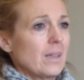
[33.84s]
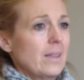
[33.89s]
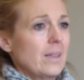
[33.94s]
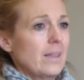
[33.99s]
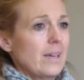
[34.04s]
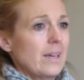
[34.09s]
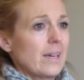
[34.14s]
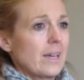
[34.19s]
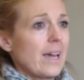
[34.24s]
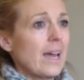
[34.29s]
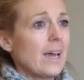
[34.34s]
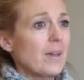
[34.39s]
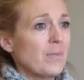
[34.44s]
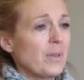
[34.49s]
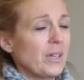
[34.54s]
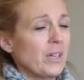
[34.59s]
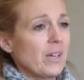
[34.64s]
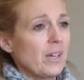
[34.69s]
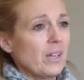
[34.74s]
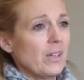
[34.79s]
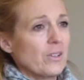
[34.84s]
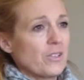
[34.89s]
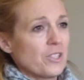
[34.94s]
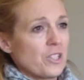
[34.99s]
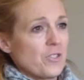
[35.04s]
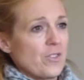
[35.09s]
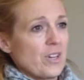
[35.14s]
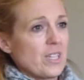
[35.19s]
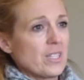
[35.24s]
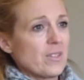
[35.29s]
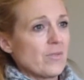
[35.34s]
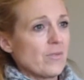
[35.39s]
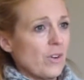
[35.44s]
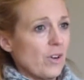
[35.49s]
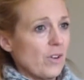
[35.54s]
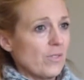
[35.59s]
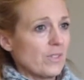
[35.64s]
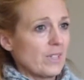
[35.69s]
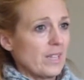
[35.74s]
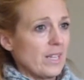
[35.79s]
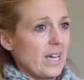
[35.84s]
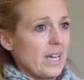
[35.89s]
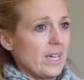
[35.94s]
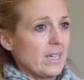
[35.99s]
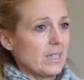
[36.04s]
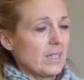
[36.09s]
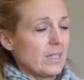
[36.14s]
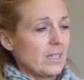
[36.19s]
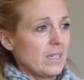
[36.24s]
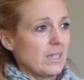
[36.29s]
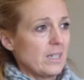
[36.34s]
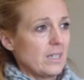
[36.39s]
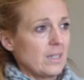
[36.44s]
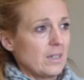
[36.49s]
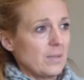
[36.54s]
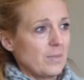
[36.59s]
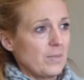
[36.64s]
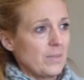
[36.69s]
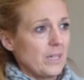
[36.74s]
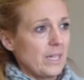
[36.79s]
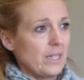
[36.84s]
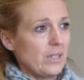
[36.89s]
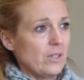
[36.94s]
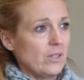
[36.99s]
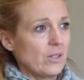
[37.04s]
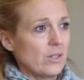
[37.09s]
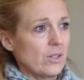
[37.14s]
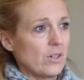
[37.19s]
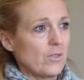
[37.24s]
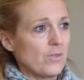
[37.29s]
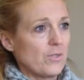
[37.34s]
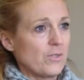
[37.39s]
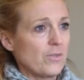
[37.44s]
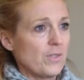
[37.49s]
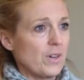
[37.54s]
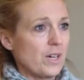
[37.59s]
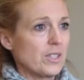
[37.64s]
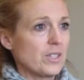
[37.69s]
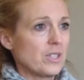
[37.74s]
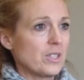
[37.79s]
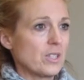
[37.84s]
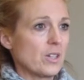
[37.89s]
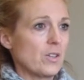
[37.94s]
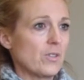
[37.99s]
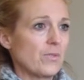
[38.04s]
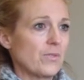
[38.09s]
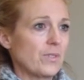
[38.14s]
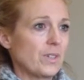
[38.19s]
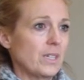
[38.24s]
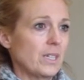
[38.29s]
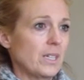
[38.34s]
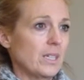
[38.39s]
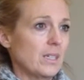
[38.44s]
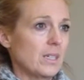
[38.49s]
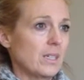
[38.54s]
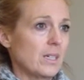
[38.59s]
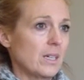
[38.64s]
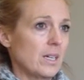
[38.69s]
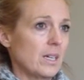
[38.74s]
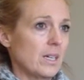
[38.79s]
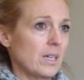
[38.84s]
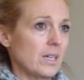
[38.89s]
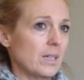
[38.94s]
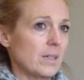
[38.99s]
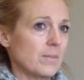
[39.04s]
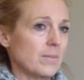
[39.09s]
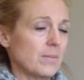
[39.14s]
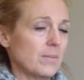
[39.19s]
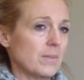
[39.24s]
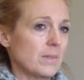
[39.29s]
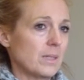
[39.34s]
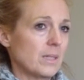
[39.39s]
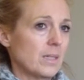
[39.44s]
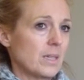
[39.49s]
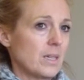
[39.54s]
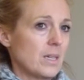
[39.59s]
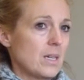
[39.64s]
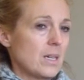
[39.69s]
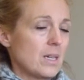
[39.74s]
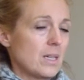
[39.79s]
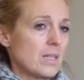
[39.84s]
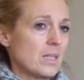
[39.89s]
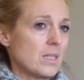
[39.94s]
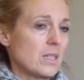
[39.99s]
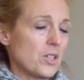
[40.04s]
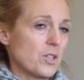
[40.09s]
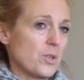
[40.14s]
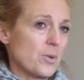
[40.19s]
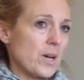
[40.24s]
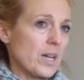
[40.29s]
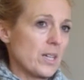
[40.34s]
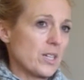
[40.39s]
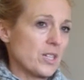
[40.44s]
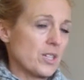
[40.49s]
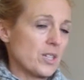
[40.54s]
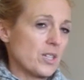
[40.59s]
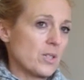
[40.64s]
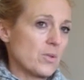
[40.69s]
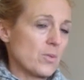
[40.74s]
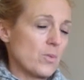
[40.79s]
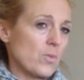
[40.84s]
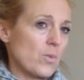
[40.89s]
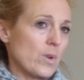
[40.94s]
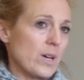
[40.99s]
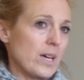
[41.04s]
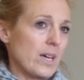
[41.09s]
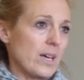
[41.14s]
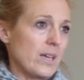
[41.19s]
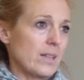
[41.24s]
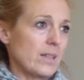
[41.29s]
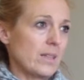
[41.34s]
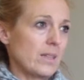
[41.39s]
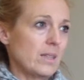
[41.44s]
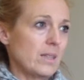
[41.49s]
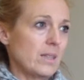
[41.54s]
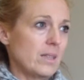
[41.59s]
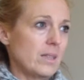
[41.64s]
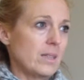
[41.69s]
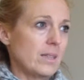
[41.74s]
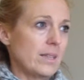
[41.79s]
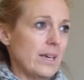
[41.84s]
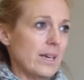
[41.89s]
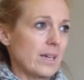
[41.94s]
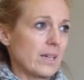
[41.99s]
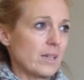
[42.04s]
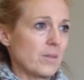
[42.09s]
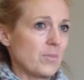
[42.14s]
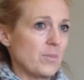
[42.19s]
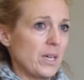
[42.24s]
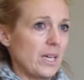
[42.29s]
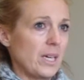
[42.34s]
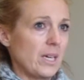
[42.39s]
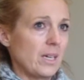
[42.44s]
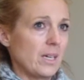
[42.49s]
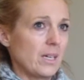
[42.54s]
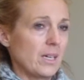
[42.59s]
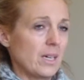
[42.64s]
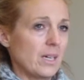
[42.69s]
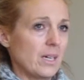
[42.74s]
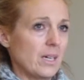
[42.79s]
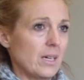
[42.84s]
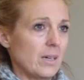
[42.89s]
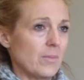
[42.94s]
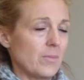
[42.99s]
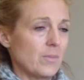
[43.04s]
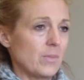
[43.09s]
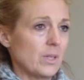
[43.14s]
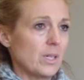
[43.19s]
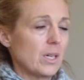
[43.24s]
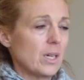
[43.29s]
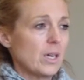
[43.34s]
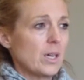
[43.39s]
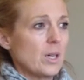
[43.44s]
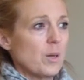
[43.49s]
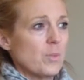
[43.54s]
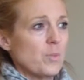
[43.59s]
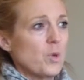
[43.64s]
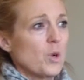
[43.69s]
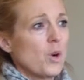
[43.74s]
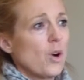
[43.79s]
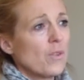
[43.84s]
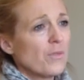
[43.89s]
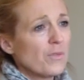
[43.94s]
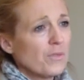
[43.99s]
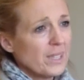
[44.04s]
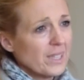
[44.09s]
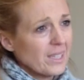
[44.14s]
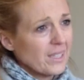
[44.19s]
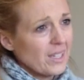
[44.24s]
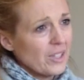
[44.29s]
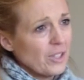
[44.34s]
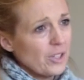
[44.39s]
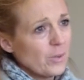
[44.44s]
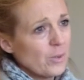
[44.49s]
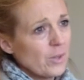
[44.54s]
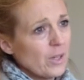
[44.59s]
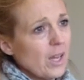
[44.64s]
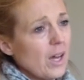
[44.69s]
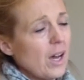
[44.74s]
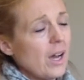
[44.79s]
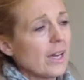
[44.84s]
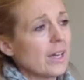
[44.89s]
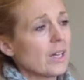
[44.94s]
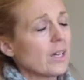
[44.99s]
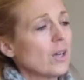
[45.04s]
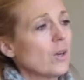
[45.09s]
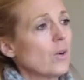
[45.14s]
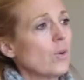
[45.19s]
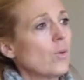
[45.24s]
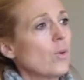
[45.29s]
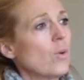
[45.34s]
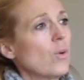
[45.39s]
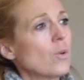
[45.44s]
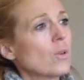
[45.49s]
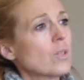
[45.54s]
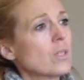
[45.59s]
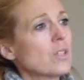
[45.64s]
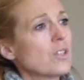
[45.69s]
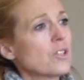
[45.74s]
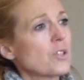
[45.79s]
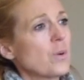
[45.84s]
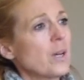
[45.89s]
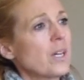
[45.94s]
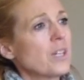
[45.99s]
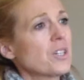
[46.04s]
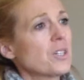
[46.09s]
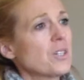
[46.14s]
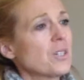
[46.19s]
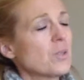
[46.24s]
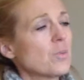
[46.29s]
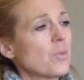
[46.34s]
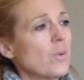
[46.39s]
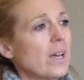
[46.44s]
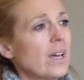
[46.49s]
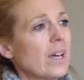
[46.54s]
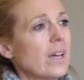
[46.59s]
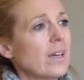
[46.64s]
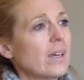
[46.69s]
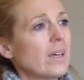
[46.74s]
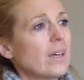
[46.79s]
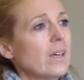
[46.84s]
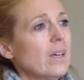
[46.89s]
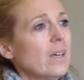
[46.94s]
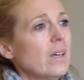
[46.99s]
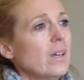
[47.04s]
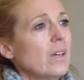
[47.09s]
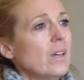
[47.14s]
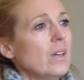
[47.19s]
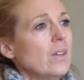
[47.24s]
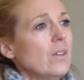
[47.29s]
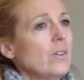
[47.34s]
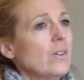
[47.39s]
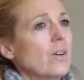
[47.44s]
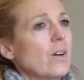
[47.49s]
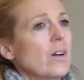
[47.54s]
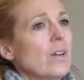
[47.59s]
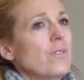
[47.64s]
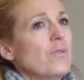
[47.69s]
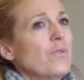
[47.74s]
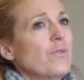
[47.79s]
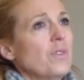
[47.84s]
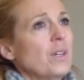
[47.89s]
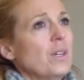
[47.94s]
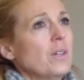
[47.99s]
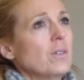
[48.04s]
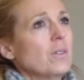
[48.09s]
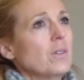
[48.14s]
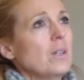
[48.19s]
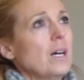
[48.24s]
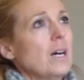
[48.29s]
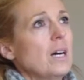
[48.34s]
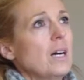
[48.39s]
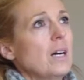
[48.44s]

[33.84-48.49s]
There can be a lot of stress involved in that, and you can often find yourself in situations where there can be more conflict than you would like, or situations where you kind of feel,